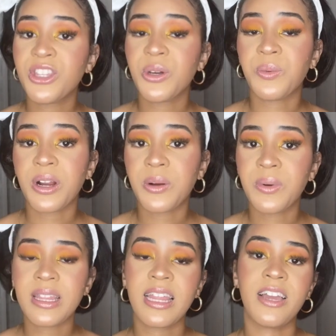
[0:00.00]
work
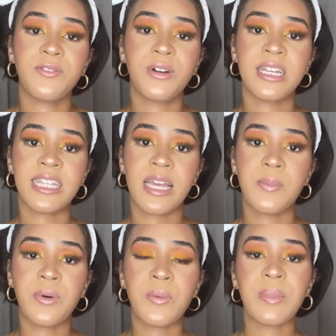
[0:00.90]
with, like for
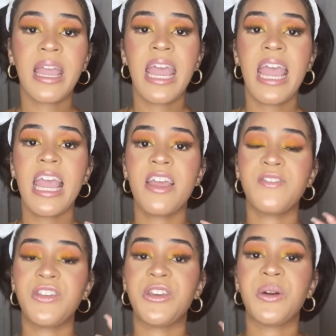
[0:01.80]
example,
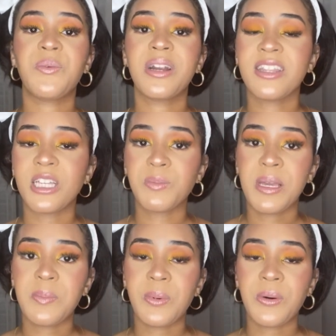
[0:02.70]
if you're one of those
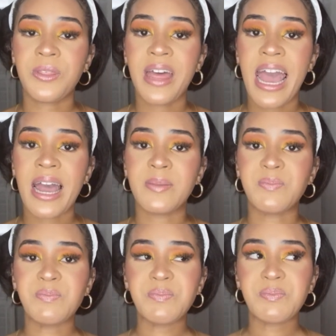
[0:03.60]
people that